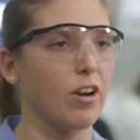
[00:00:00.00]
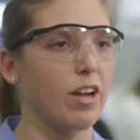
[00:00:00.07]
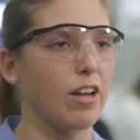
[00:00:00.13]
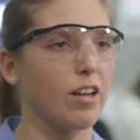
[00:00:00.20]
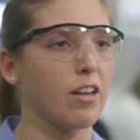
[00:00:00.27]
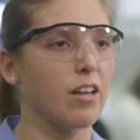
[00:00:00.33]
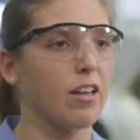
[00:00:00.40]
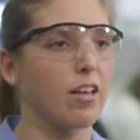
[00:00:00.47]

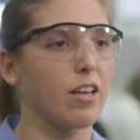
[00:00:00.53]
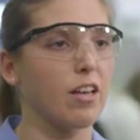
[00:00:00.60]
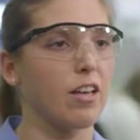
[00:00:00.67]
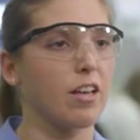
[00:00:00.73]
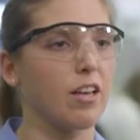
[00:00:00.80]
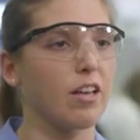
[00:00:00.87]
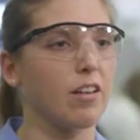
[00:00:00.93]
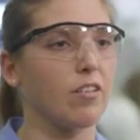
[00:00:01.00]
rate
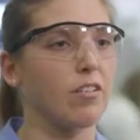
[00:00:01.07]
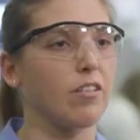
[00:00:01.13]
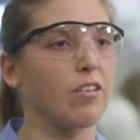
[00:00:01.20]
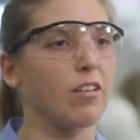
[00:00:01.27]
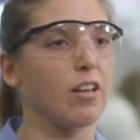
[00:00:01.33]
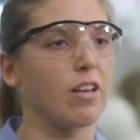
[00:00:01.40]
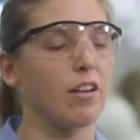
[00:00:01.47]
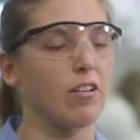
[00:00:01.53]
and
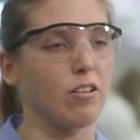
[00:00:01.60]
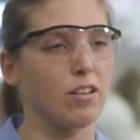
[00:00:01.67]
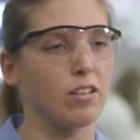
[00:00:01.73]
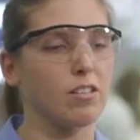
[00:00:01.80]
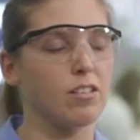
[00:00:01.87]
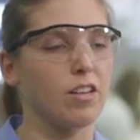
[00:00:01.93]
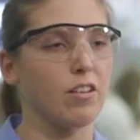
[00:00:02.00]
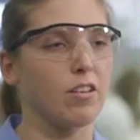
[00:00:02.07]
it'll
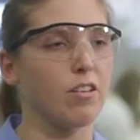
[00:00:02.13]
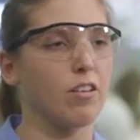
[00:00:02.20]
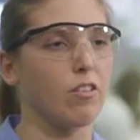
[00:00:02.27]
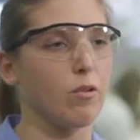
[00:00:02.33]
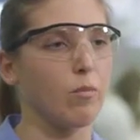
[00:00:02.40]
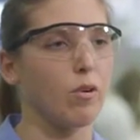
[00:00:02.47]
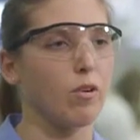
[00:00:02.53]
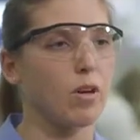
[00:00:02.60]
extend the
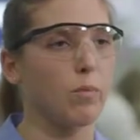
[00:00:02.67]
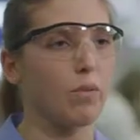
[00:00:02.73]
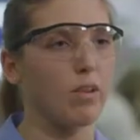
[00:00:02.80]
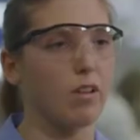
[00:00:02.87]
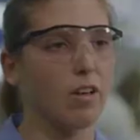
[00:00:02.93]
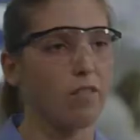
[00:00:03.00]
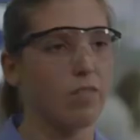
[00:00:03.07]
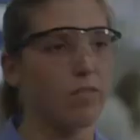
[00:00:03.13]
thermocouple
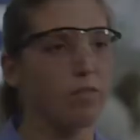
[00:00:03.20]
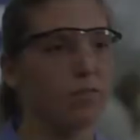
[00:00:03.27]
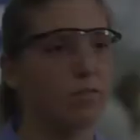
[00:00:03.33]
life.